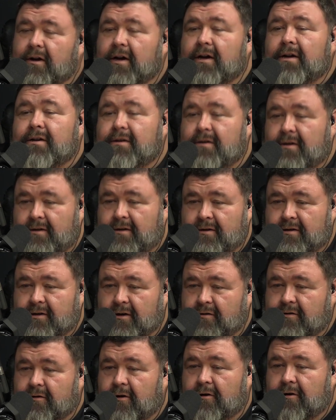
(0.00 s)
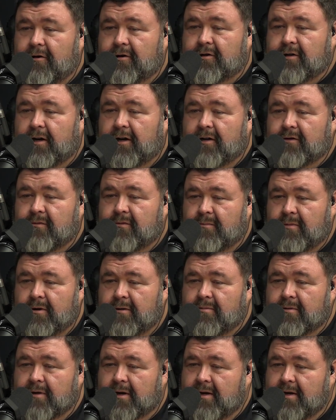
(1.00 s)
Okay. we come back. so tartar sauce with
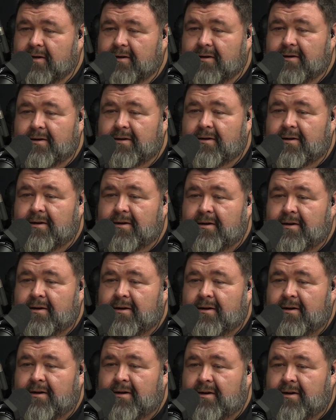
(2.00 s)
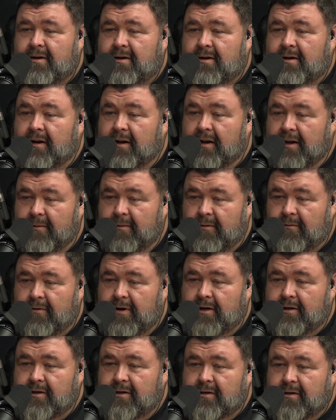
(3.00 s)
blue plate, lemon
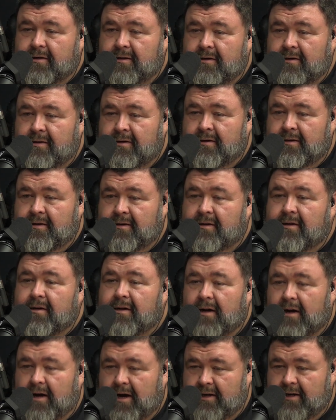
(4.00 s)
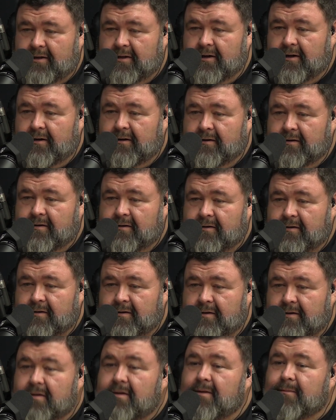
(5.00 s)
wedges, hot sauce,
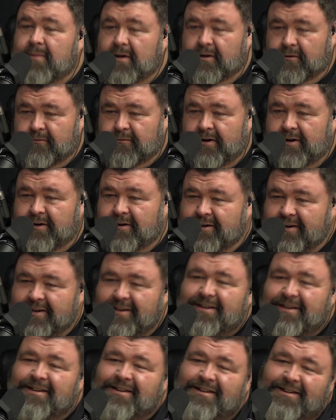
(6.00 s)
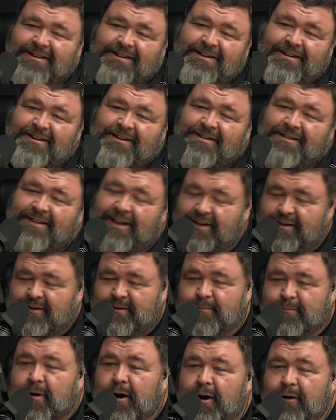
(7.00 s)
pickled red onion. That's
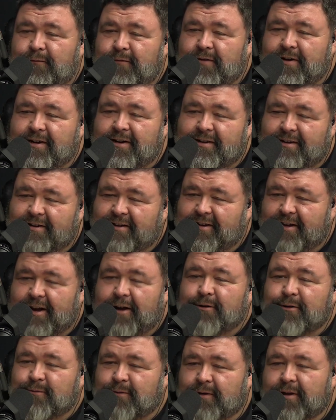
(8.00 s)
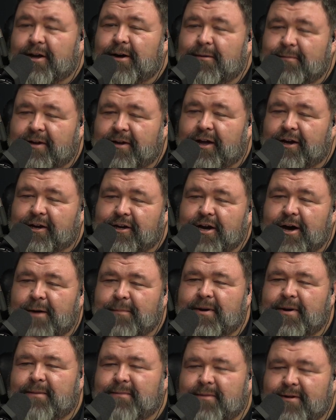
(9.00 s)
the perfect goes with
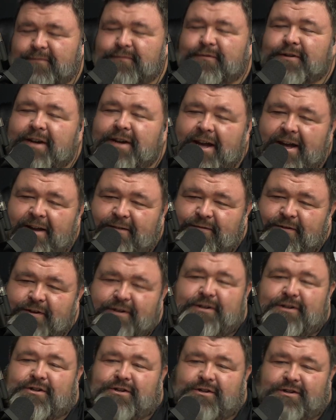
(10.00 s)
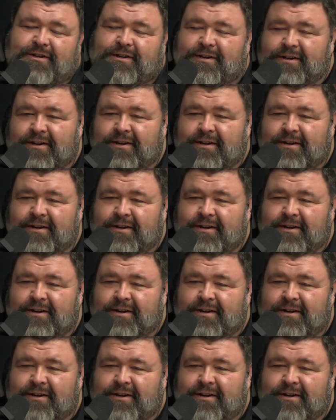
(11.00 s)
accompaniment for catfish.